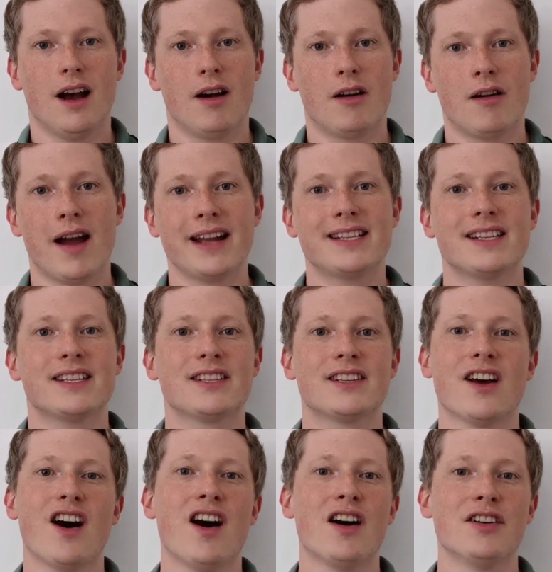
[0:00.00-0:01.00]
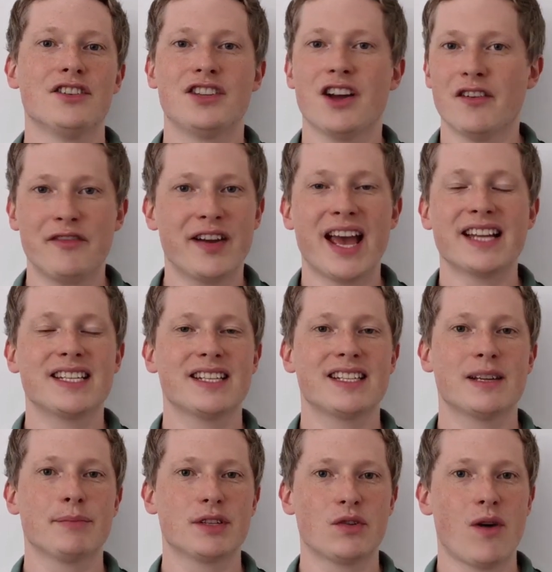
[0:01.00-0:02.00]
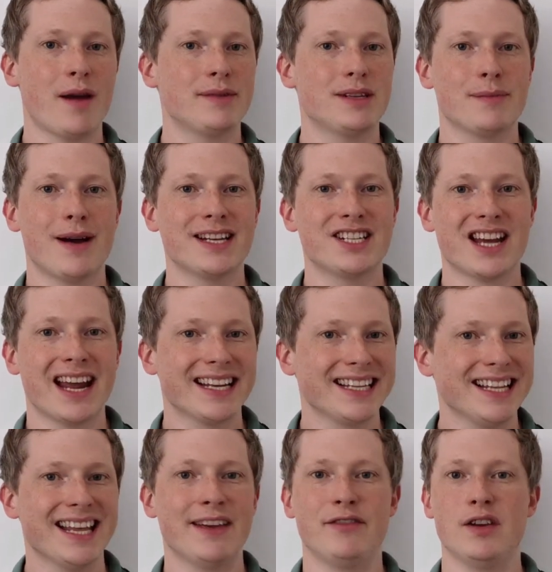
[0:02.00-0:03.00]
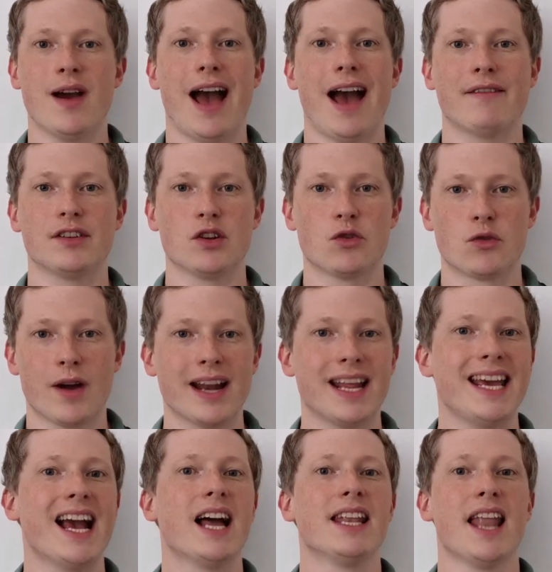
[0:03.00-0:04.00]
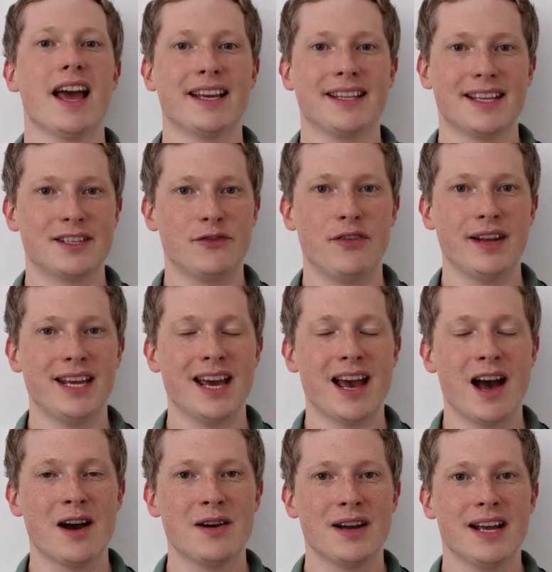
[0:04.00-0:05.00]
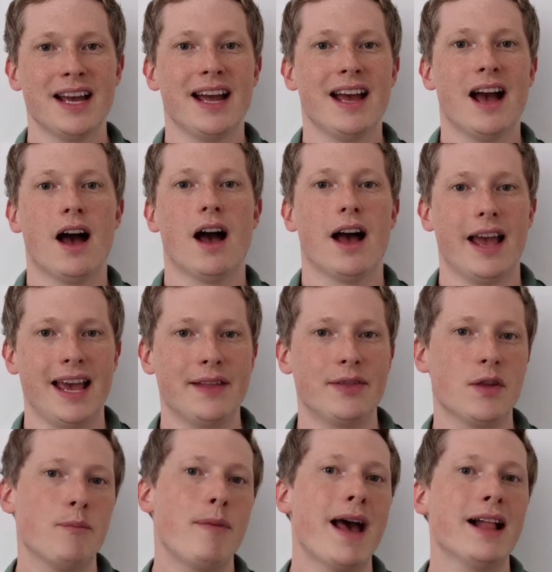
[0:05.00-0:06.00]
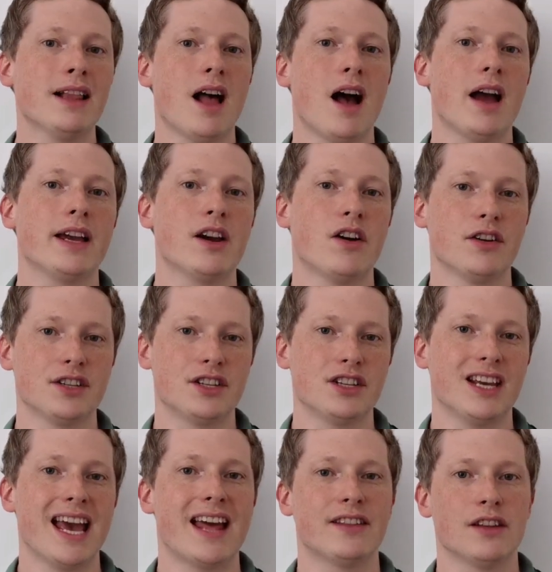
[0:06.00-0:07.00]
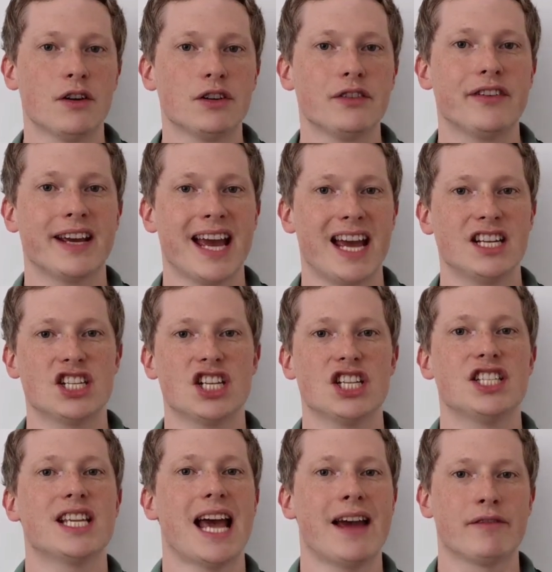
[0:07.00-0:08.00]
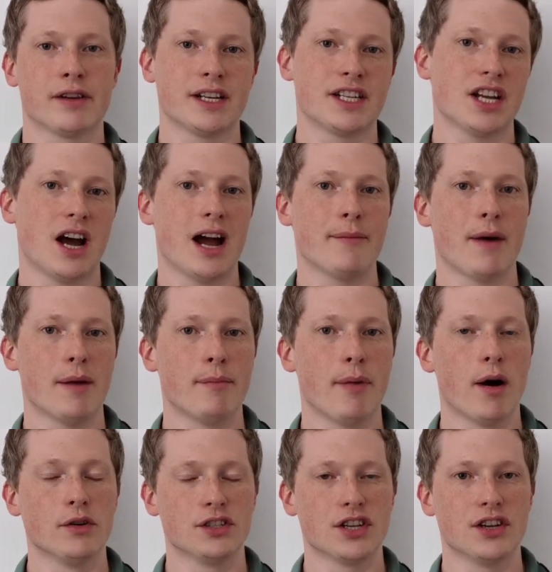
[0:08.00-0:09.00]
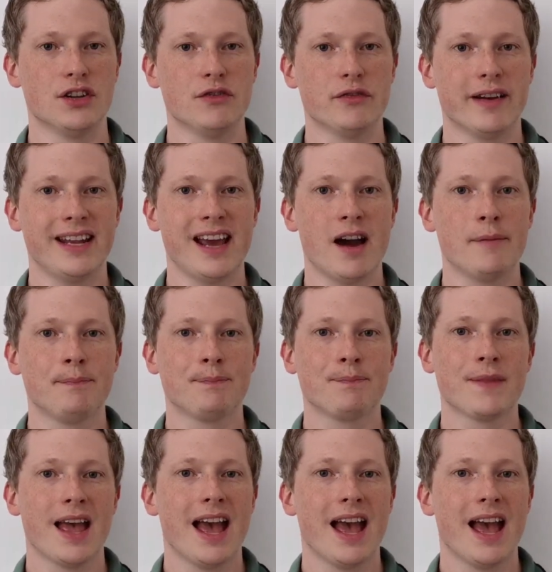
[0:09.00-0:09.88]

Alright, so don't forget to subscribe to my channel if you haven't already. Like this video, hit the bell icon to get notifications every time I post a new video.